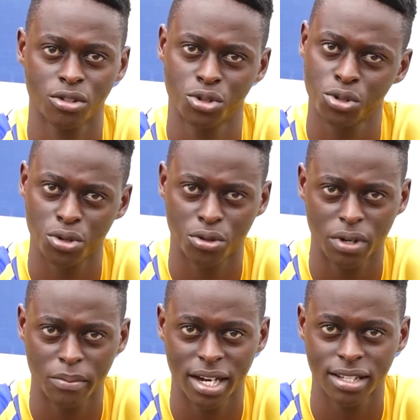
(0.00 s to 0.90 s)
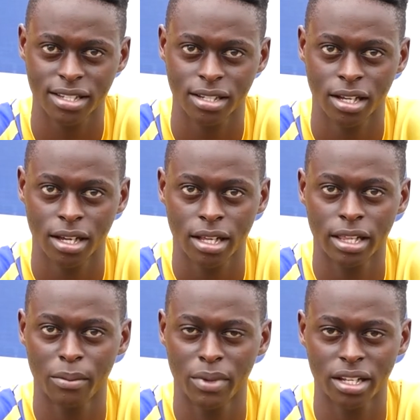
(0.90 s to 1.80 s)
2 to 3 months,
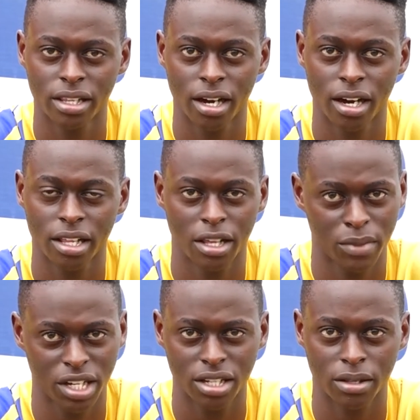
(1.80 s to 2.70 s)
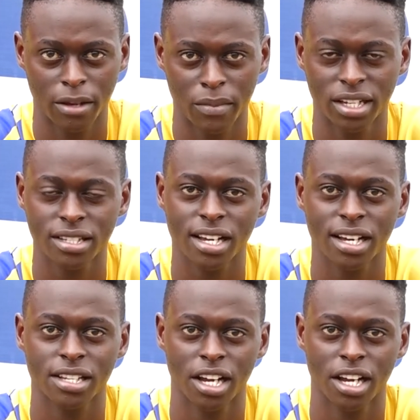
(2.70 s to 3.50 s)
the meniscus